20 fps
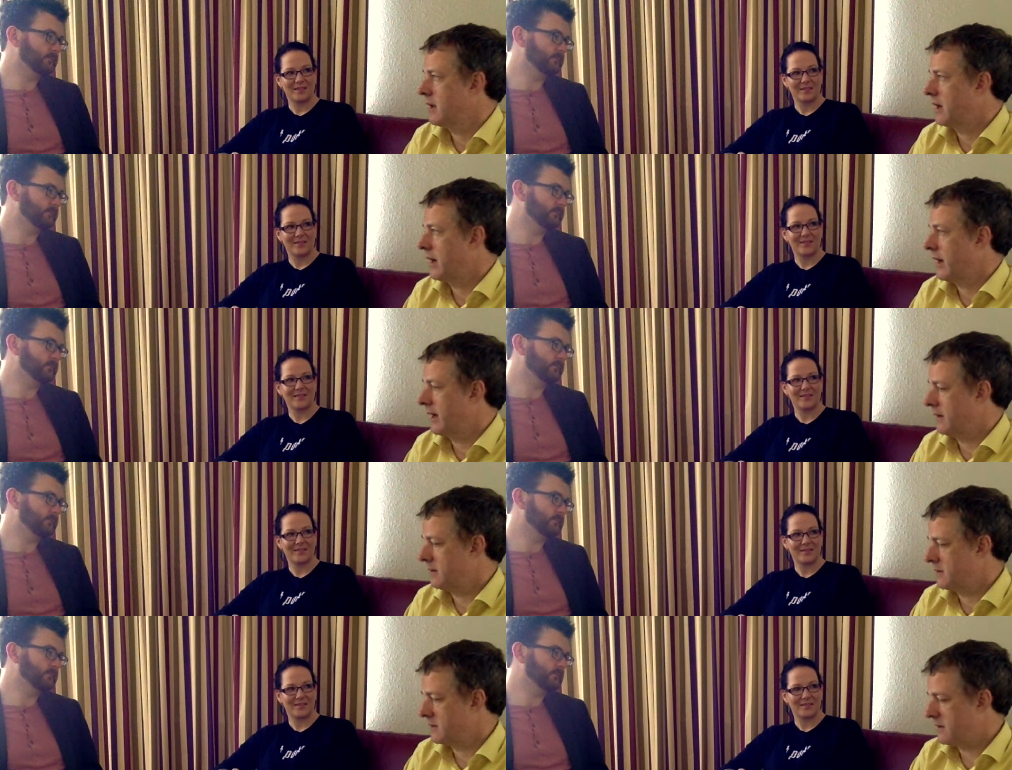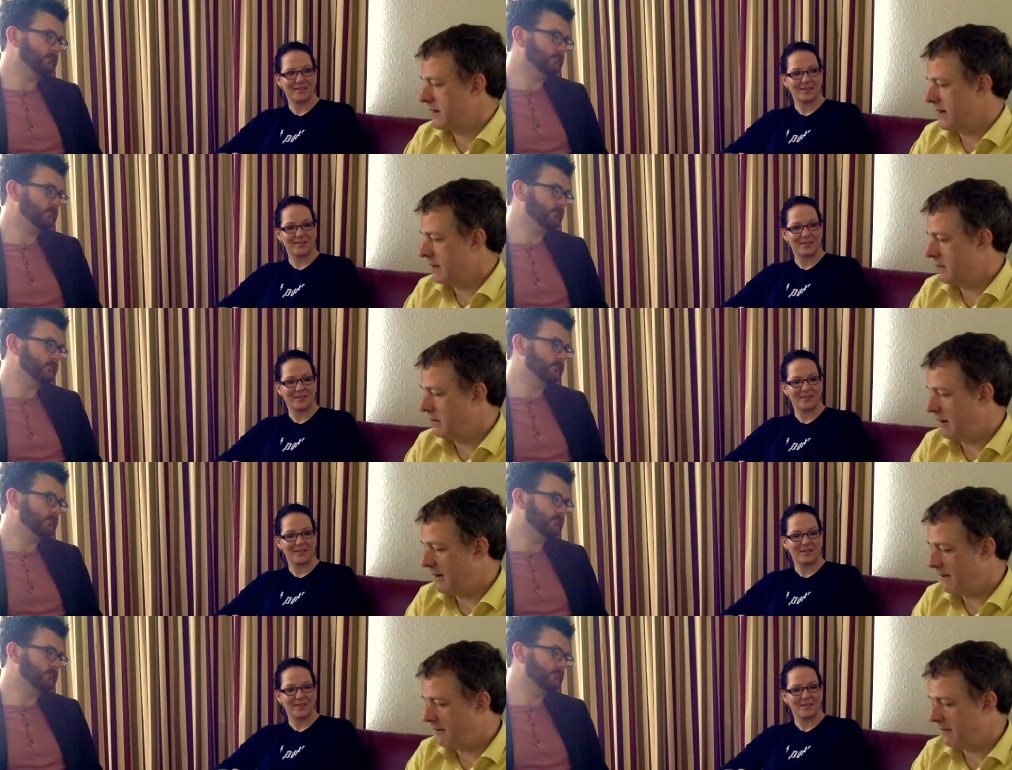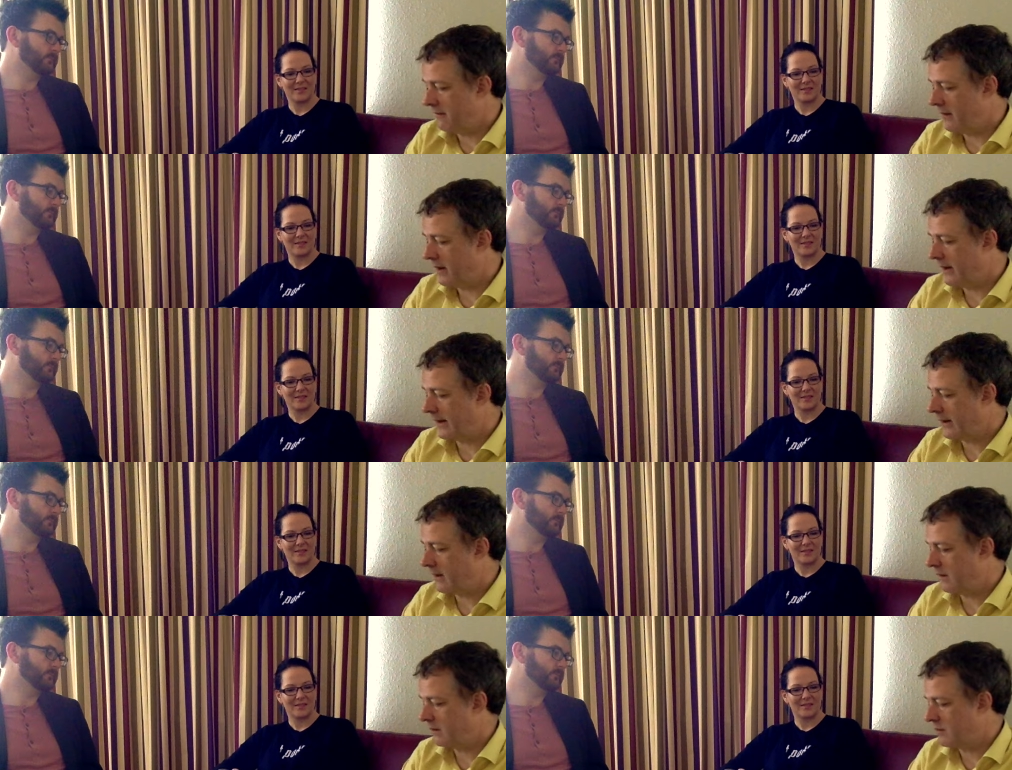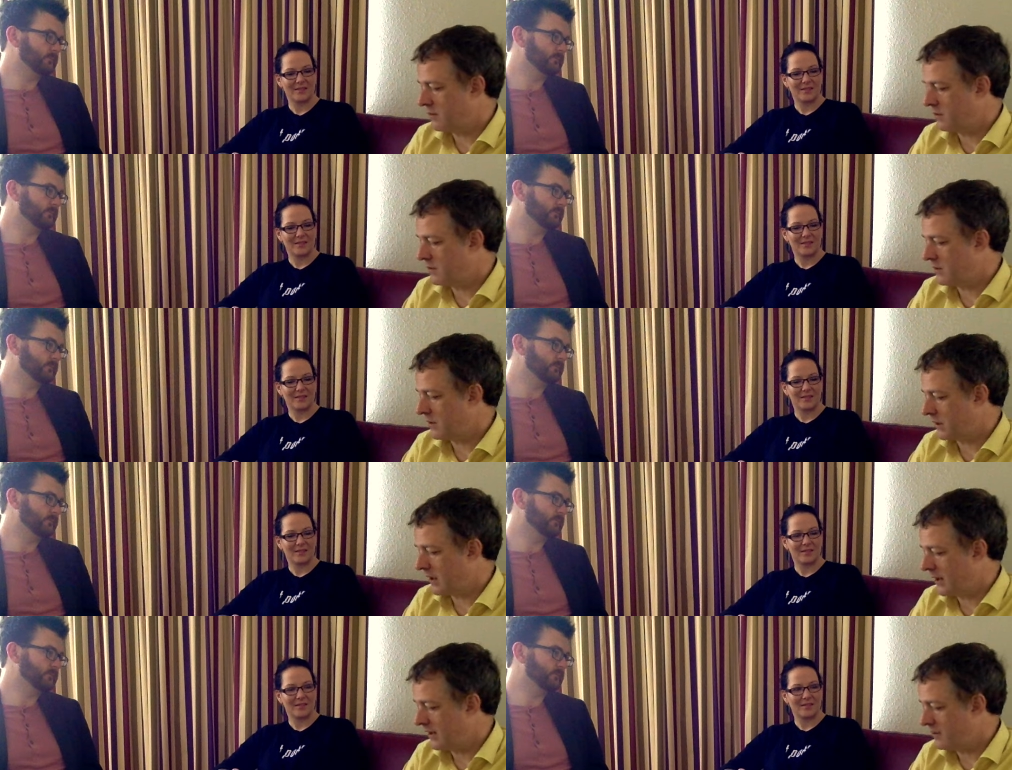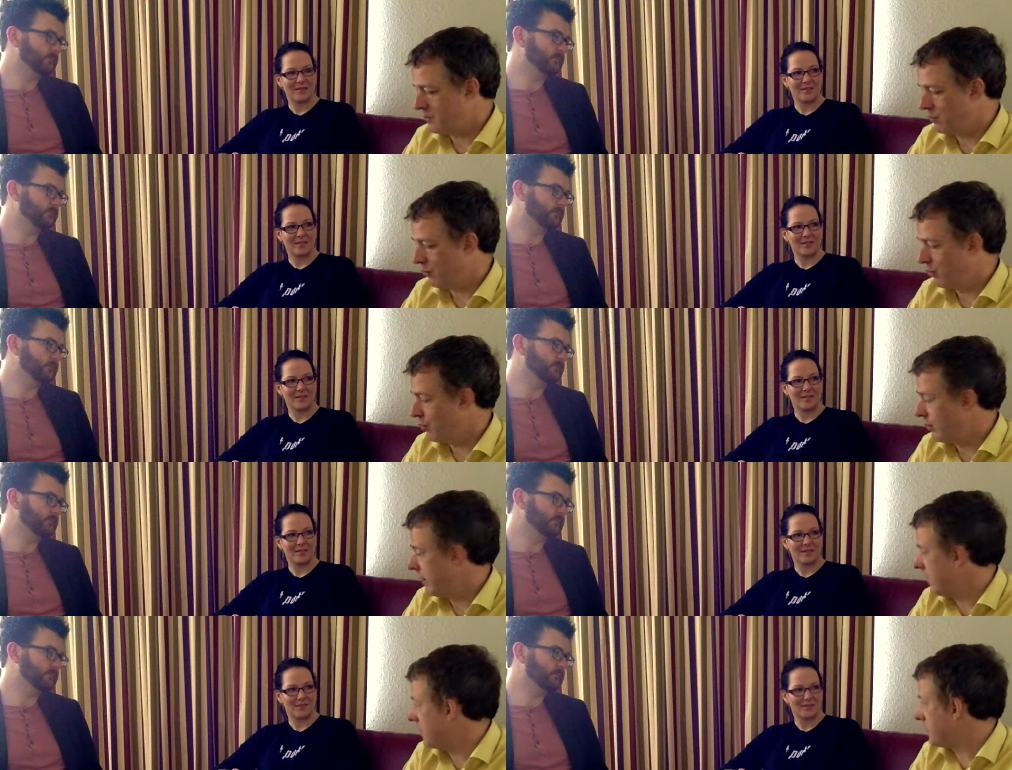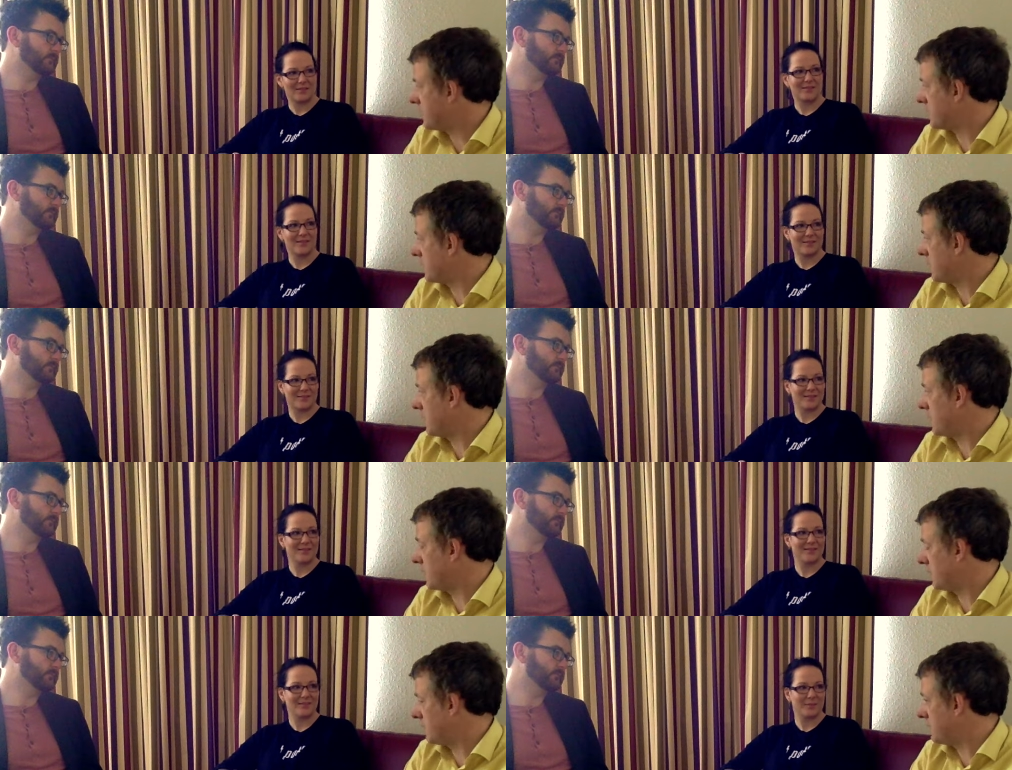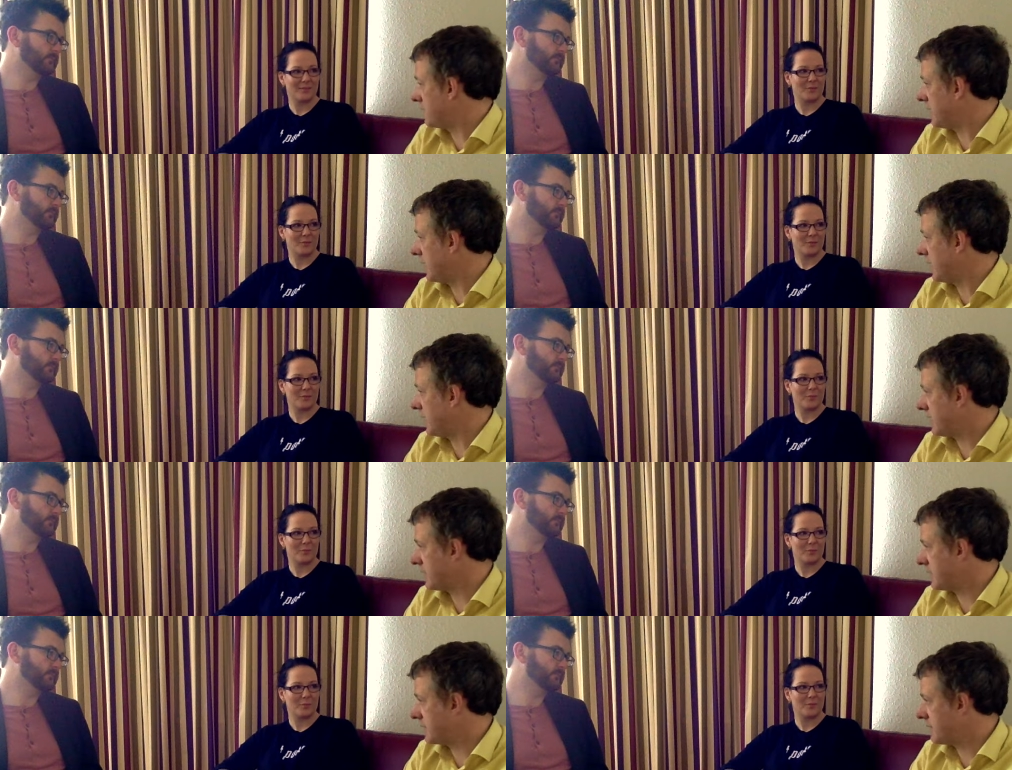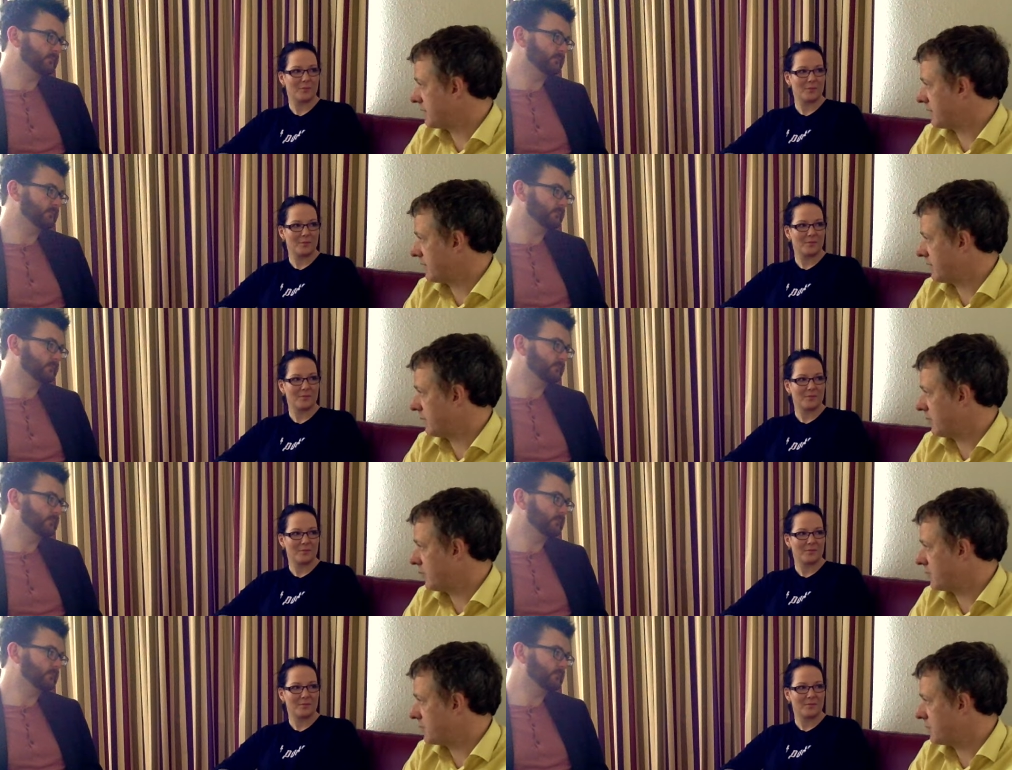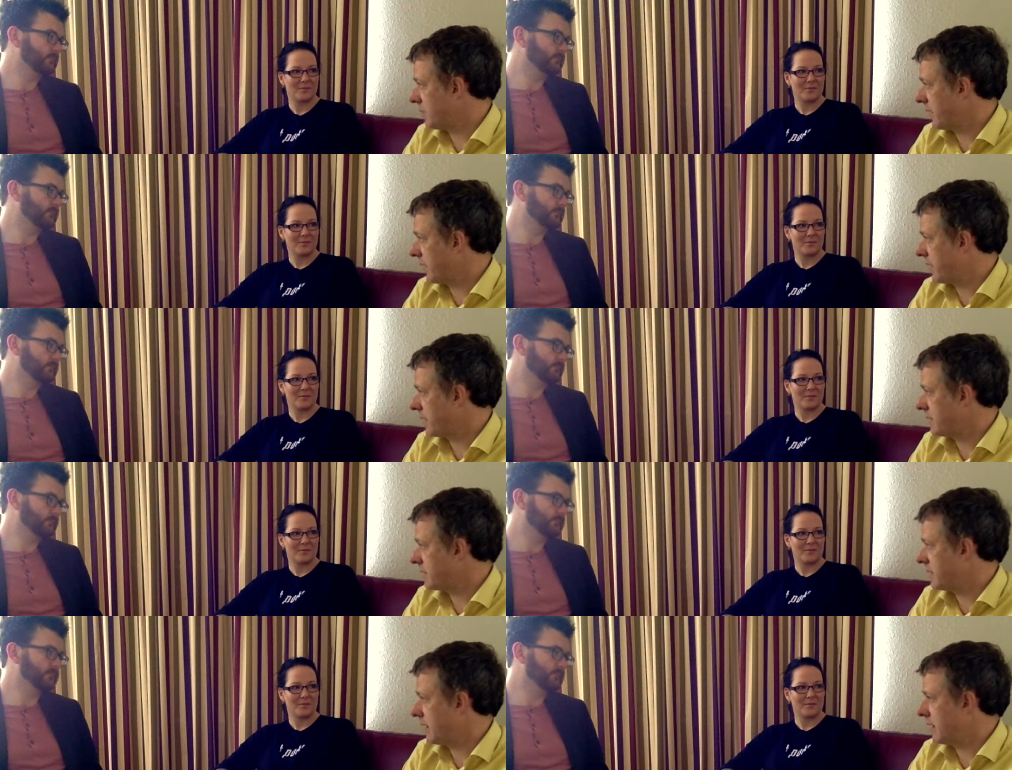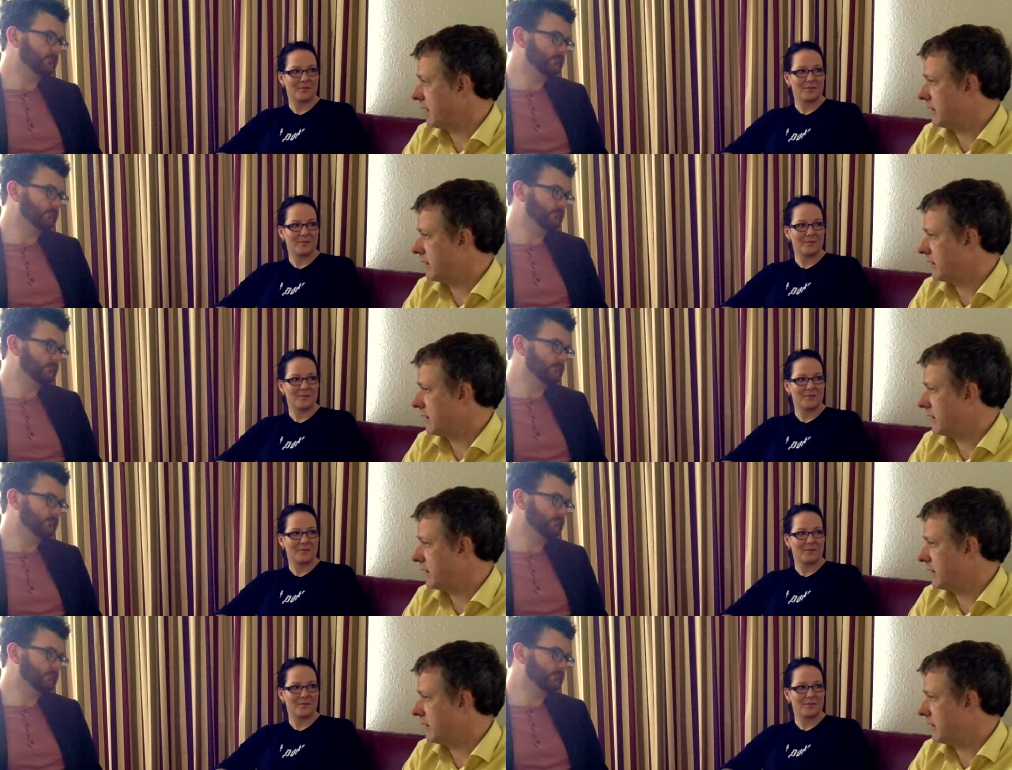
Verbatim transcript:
Speaker 1: and now you have like the guys who were really just enthusiasts for the most part, mm.